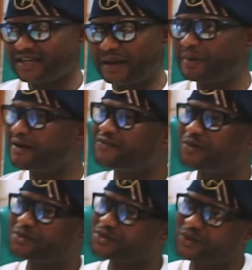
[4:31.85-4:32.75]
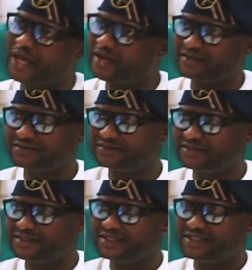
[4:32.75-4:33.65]
apart from solar.
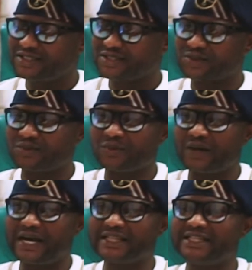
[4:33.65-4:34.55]
So, and